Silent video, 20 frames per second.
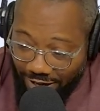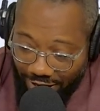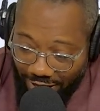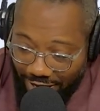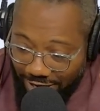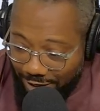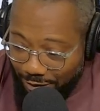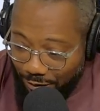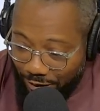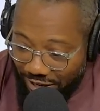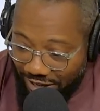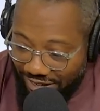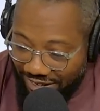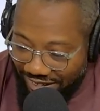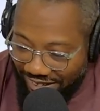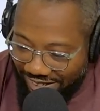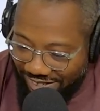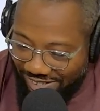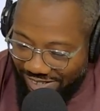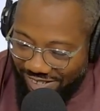Anyway,
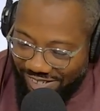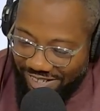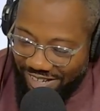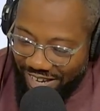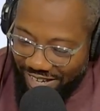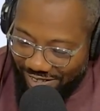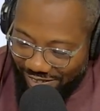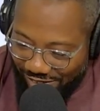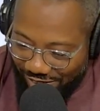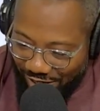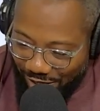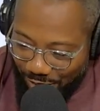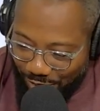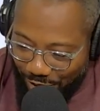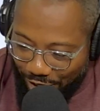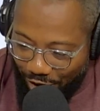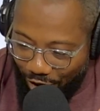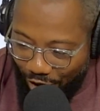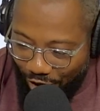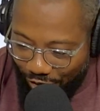it's a day to
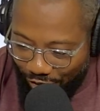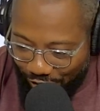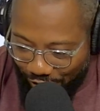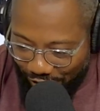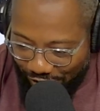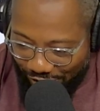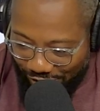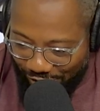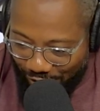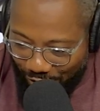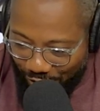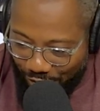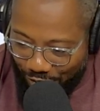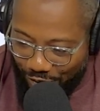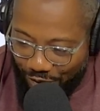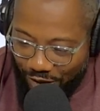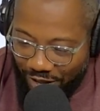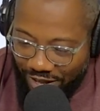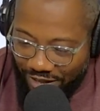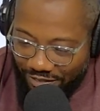celebrate all things
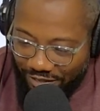local